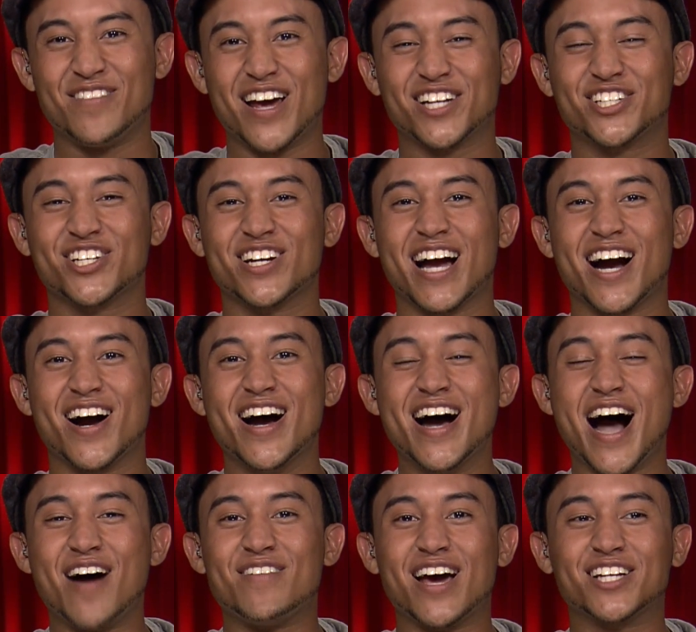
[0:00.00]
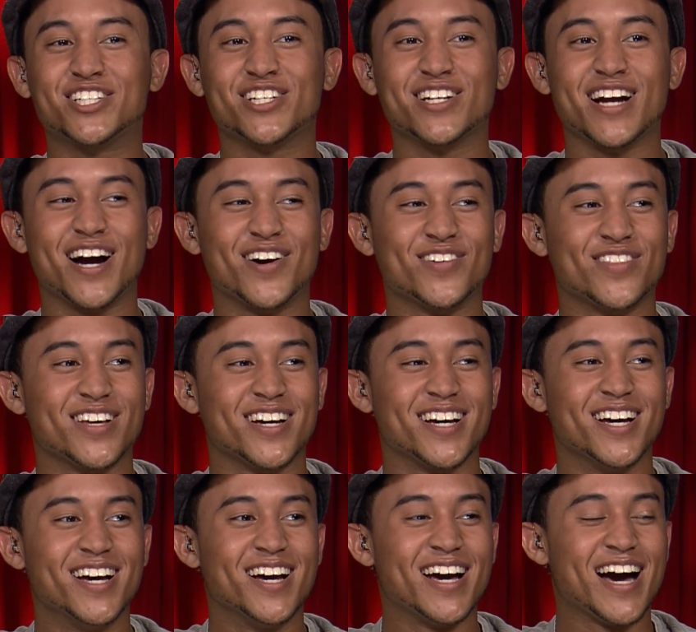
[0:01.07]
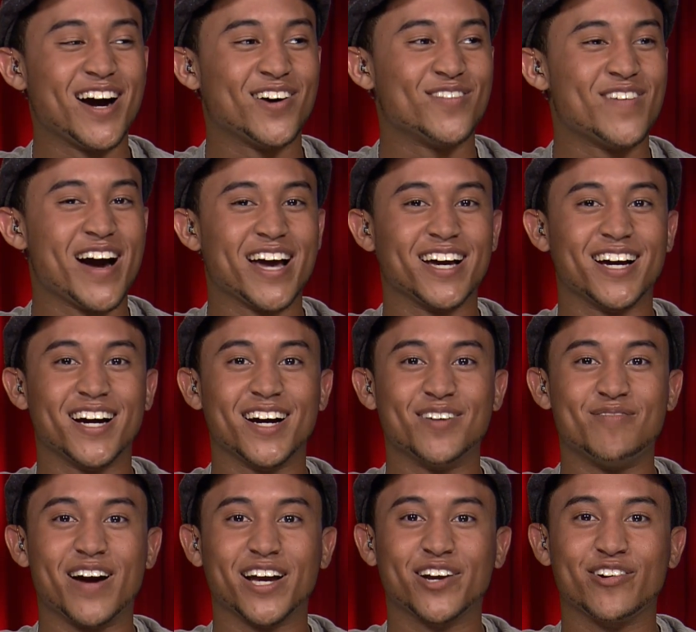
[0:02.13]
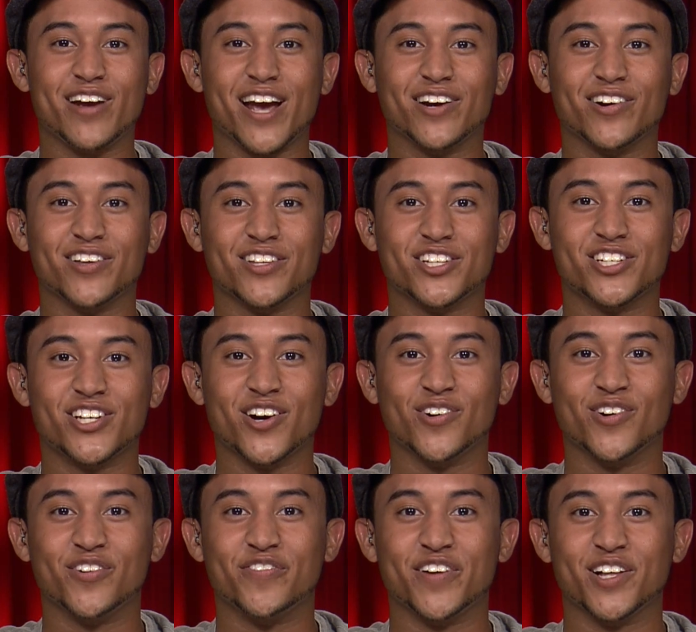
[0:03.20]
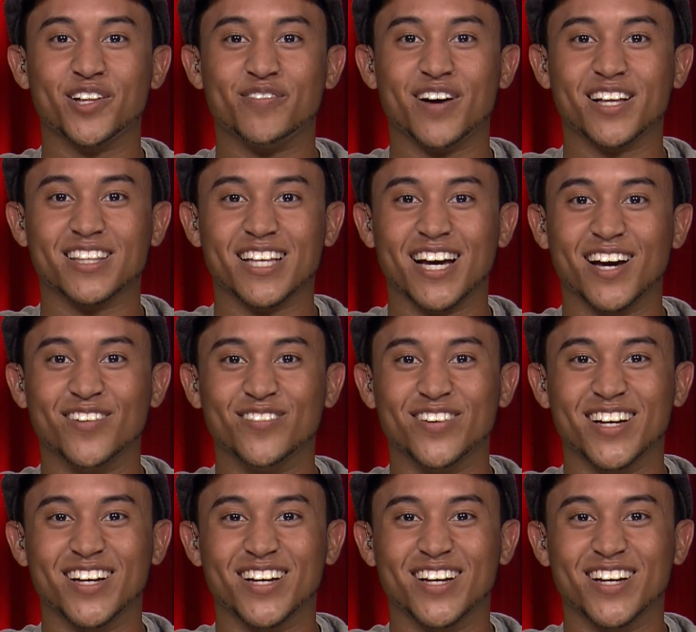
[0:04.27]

I'm not sure how I'm not sure how the how my uh, my creator of the show will feel about that.